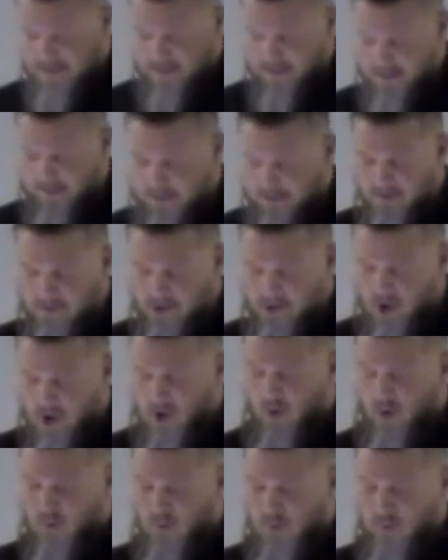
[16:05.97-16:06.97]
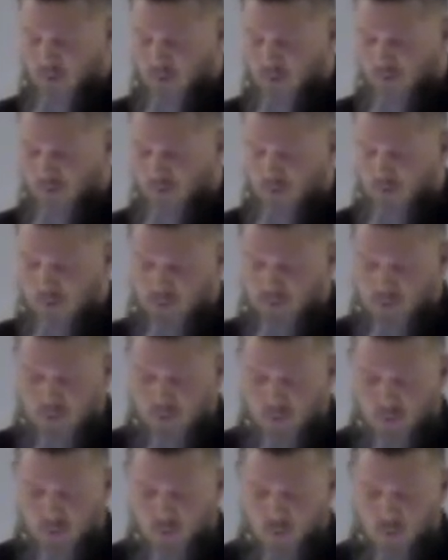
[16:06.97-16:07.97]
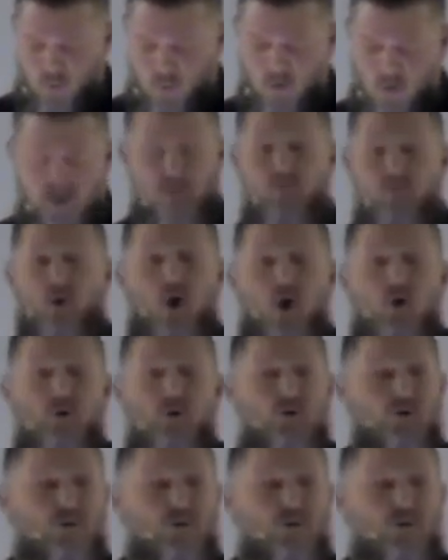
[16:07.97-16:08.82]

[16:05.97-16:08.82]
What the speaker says: And we don't know what he wrote.